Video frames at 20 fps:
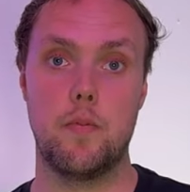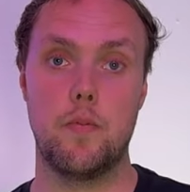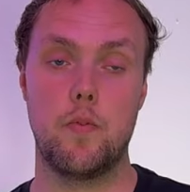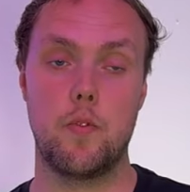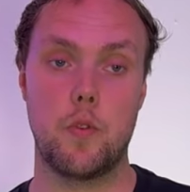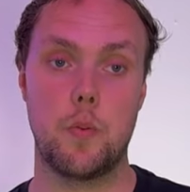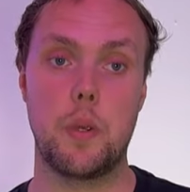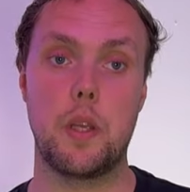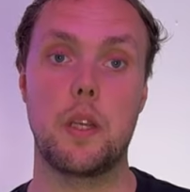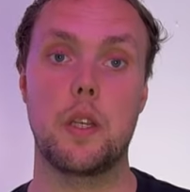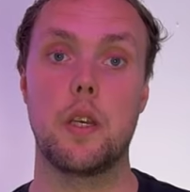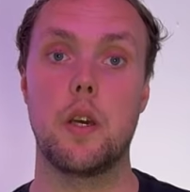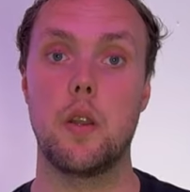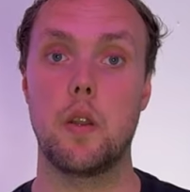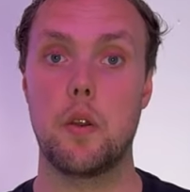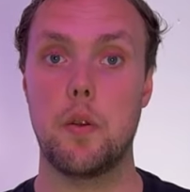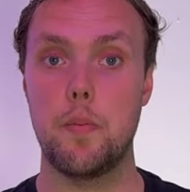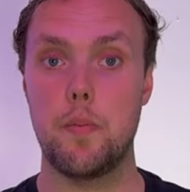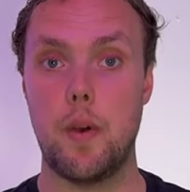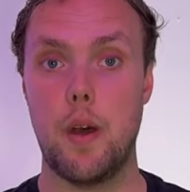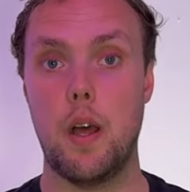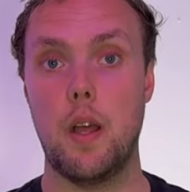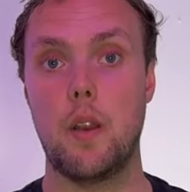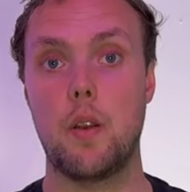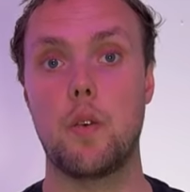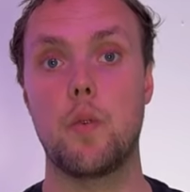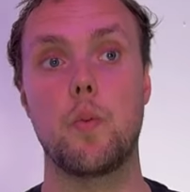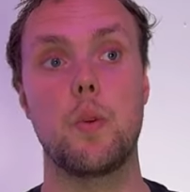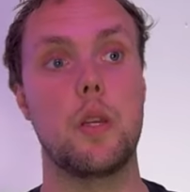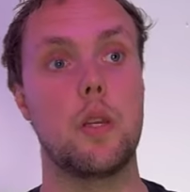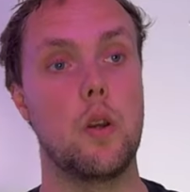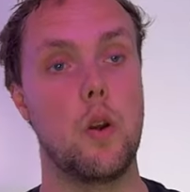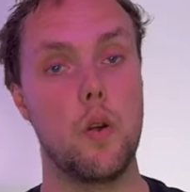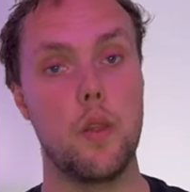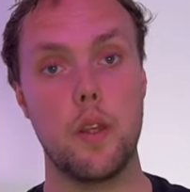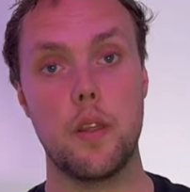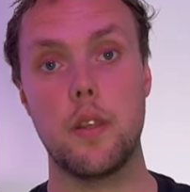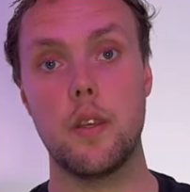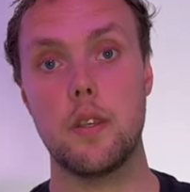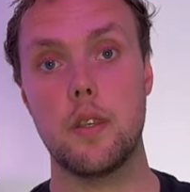So we can tell the compiler, we know
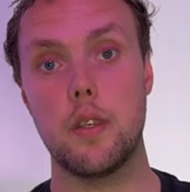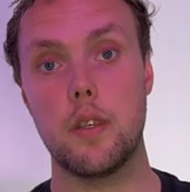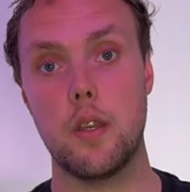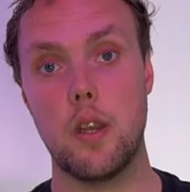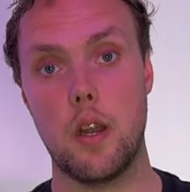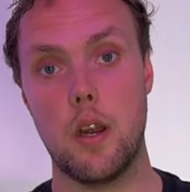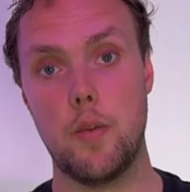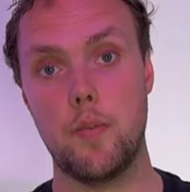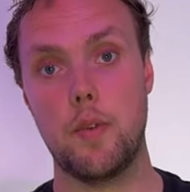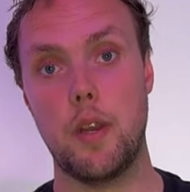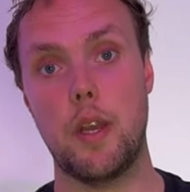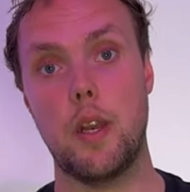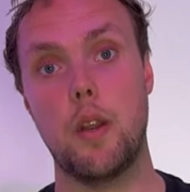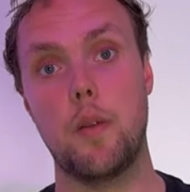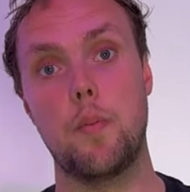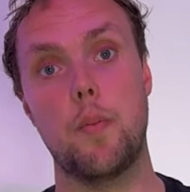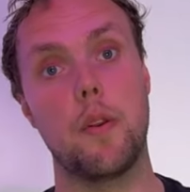that this is not updated,